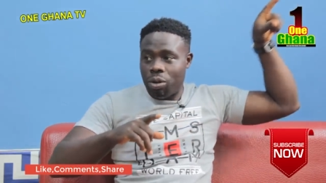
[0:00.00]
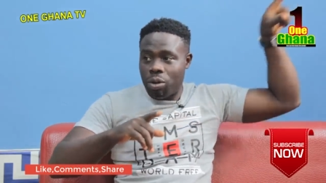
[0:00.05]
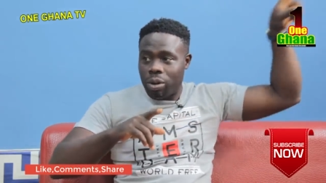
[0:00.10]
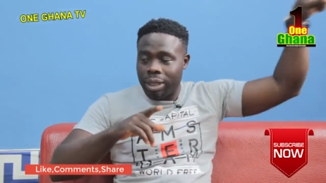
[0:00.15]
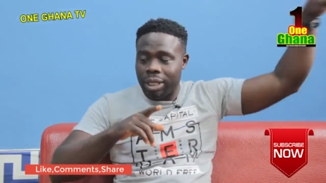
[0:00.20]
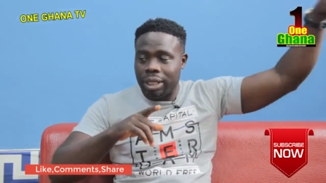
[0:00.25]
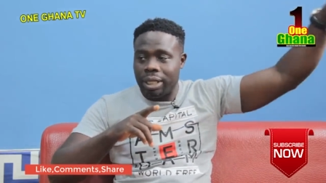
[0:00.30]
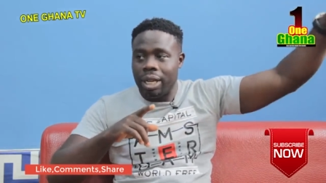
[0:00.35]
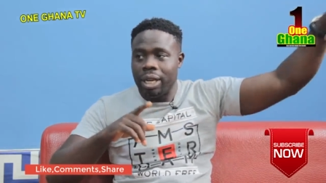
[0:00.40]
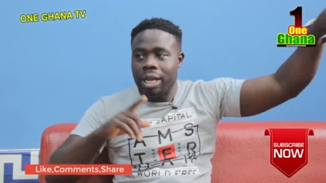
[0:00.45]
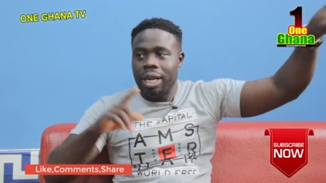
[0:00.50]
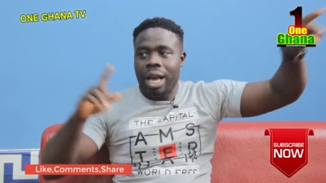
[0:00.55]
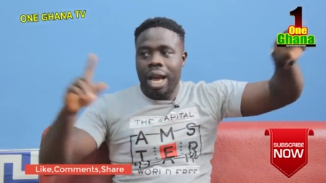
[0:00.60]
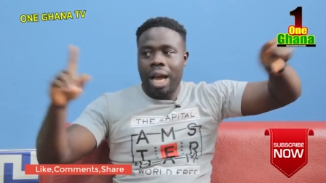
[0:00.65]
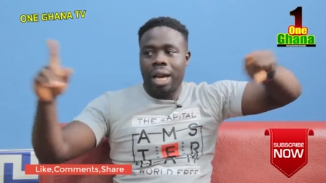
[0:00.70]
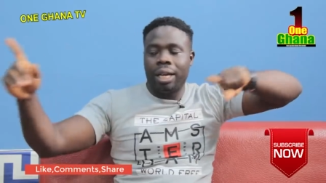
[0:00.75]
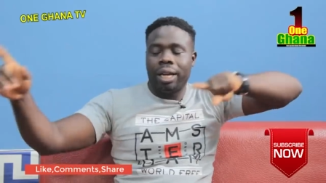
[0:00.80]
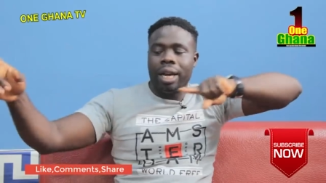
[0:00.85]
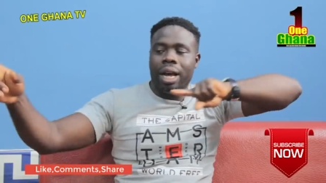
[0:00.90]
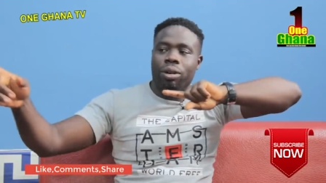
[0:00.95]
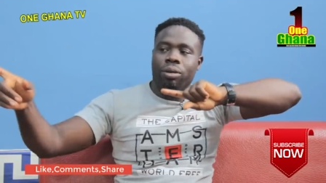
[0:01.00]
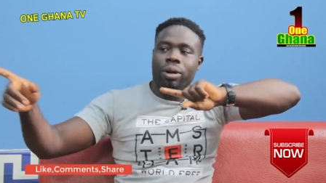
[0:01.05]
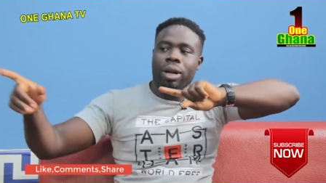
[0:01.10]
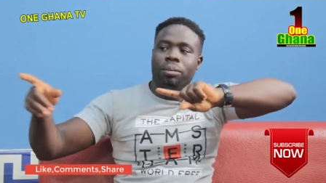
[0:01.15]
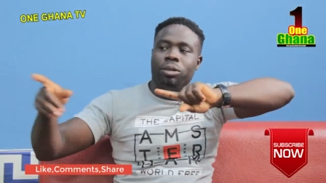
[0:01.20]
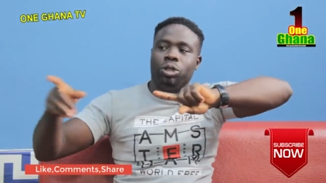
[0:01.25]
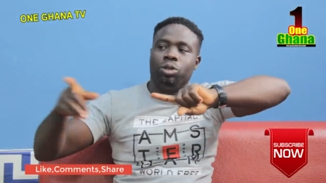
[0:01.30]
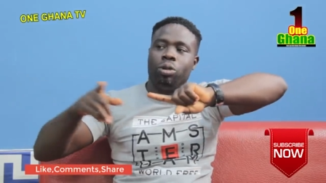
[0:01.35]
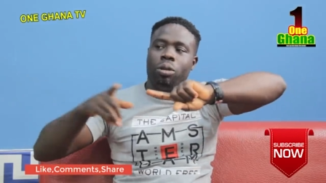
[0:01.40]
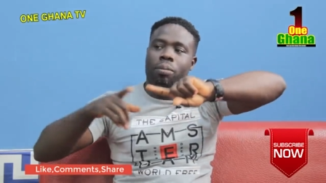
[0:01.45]
know she. Accra,
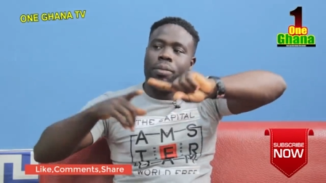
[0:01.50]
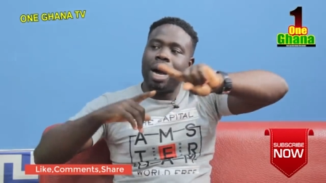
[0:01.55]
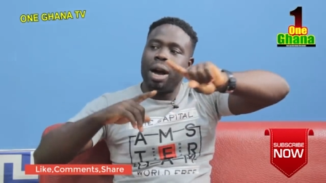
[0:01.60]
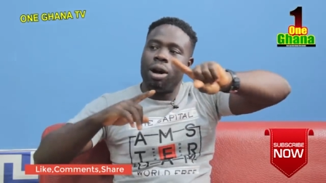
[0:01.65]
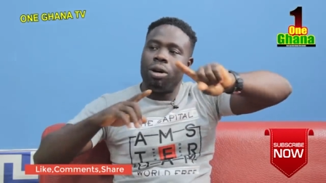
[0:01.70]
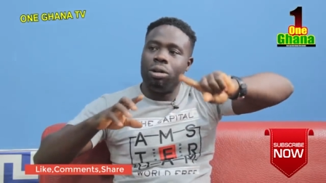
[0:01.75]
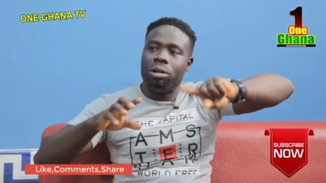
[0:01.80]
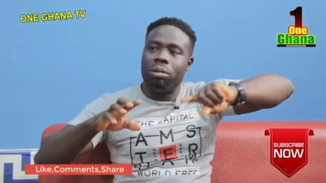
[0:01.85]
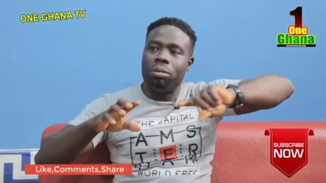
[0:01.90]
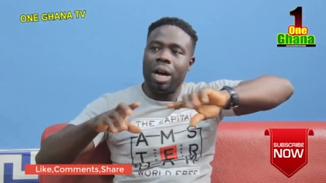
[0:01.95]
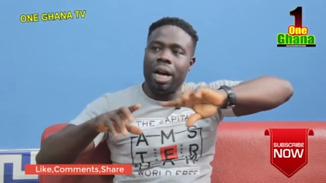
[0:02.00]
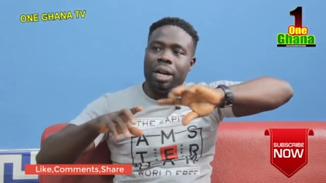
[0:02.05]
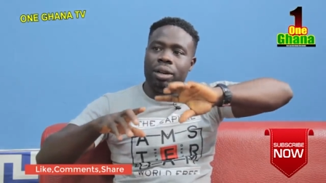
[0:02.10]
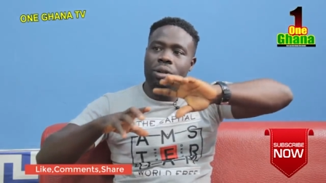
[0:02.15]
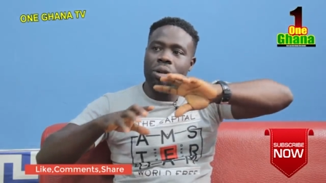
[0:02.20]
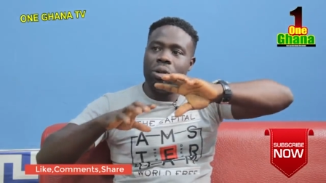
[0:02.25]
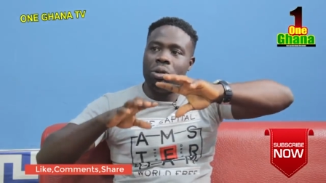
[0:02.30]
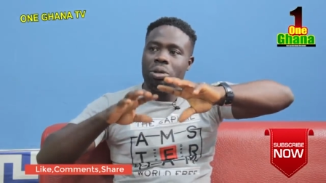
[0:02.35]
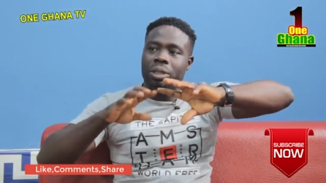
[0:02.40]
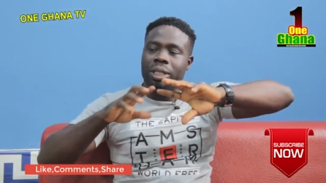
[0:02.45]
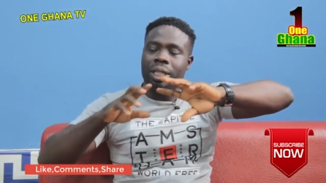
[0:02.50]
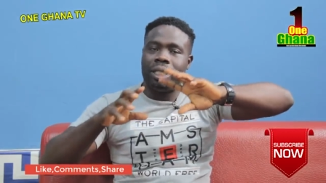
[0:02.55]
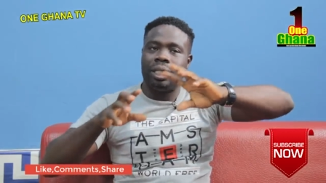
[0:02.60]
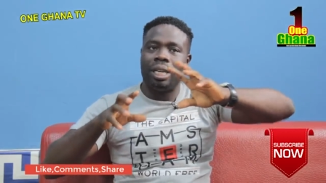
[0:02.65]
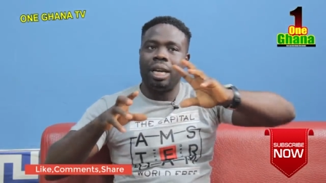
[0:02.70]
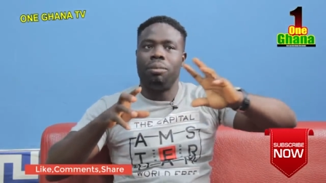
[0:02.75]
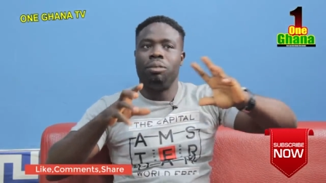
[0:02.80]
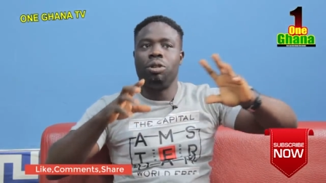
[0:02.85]
Accra, me so about hold I don't know such a